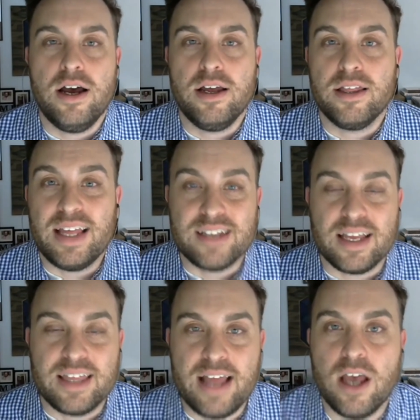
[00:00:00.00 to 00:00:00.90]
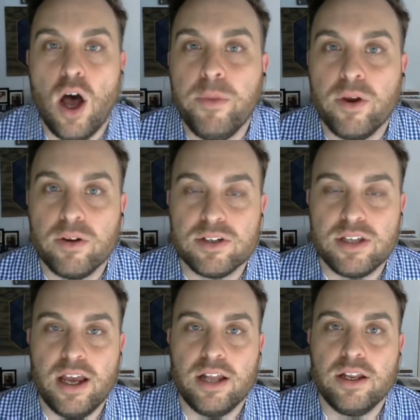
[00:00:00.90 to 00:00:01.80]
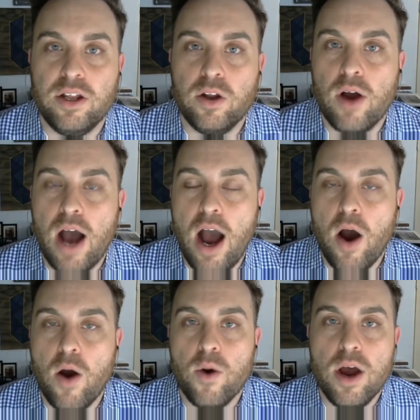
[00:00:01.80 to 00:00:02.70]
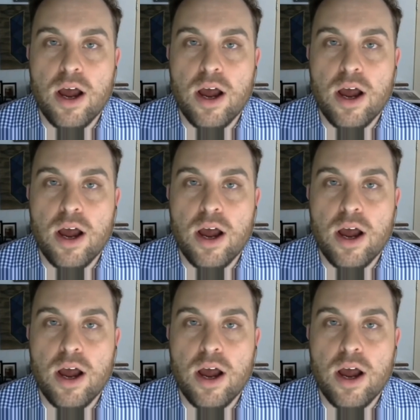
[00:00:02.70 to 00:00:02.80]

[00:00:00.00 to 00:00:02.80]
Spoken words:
things like that to help you understand, how